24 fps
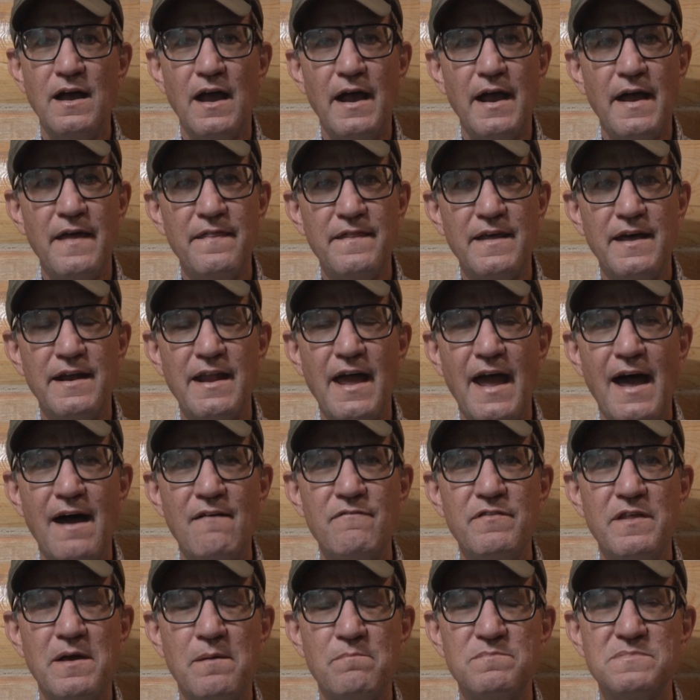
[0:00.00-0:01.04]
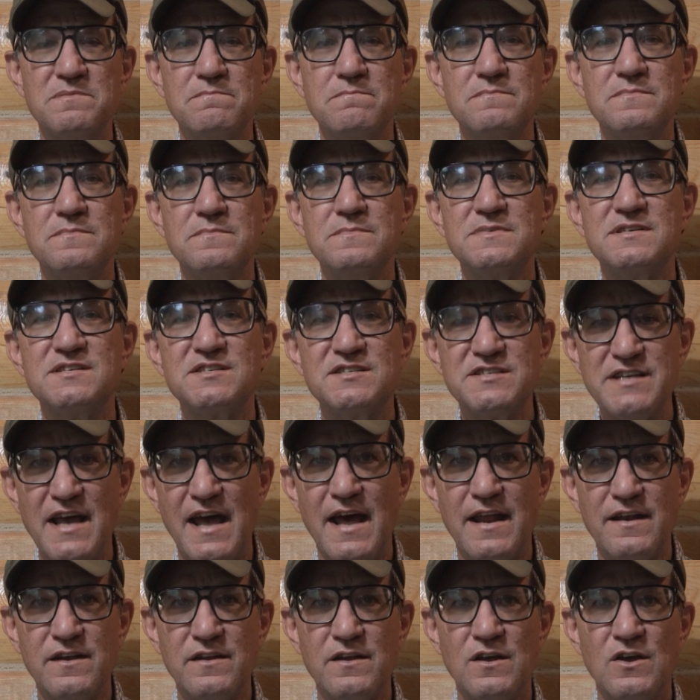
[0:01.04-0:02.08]
and then have them
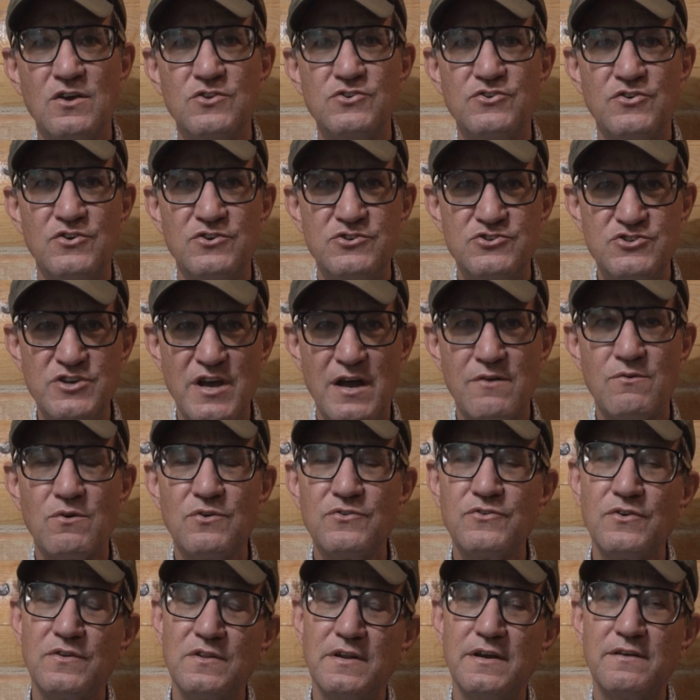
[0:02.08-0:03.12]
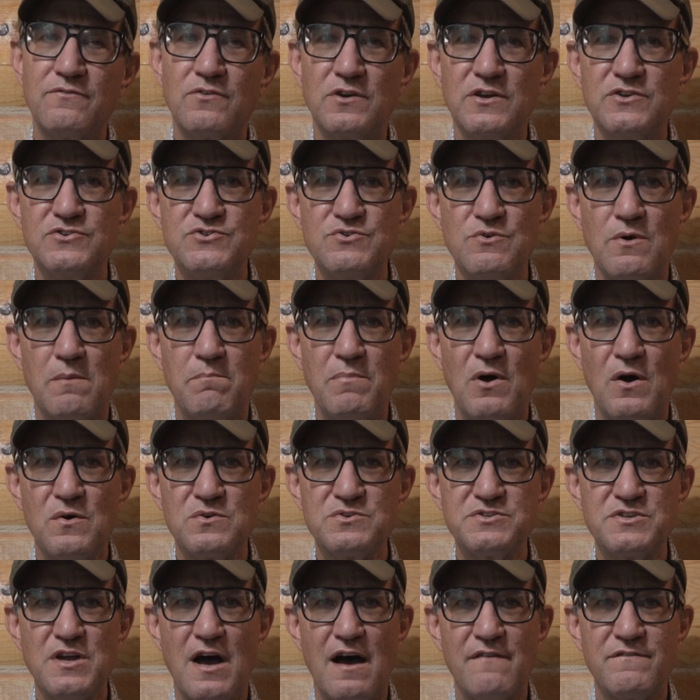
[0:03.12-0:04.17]
sent to general delivery to a
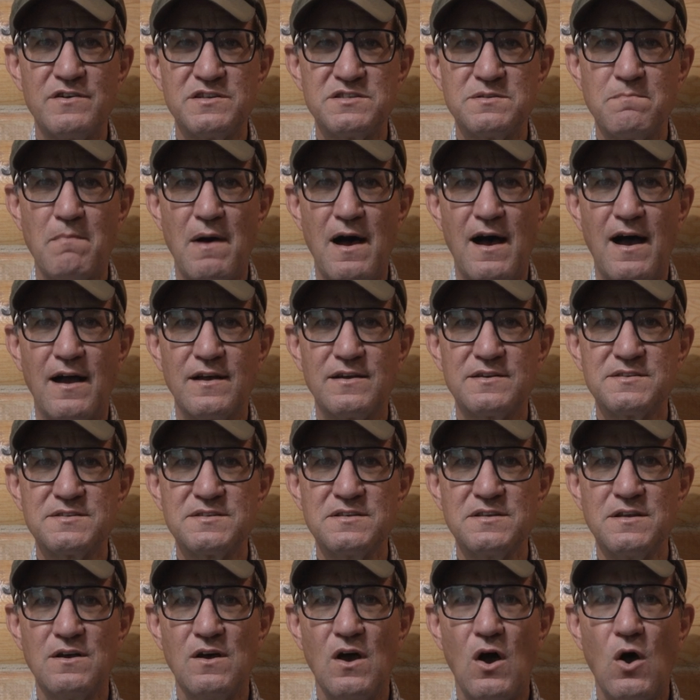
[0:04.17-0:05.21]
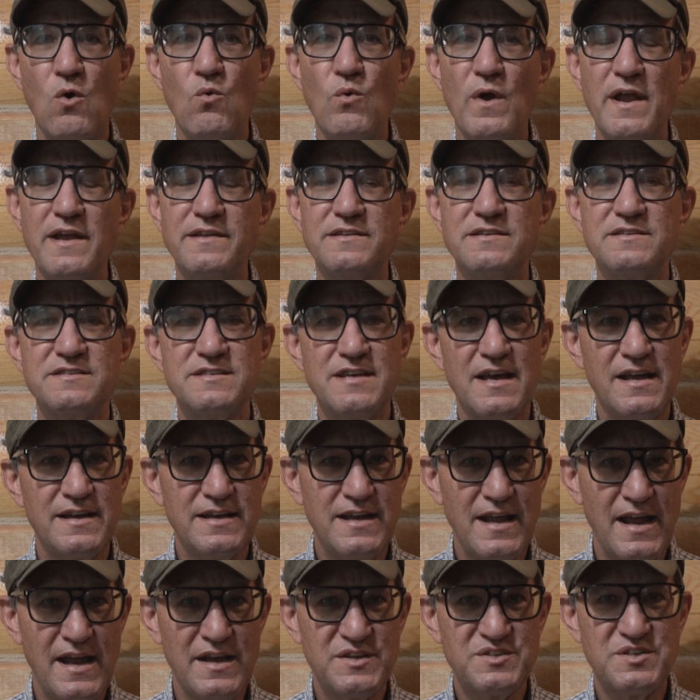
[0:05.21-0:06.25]
post office box, a week to 10
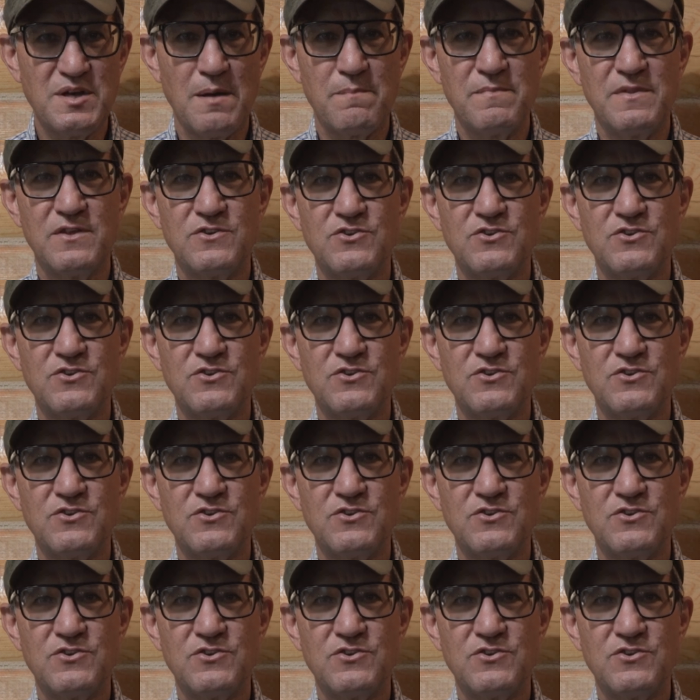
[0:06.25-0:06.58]
days up the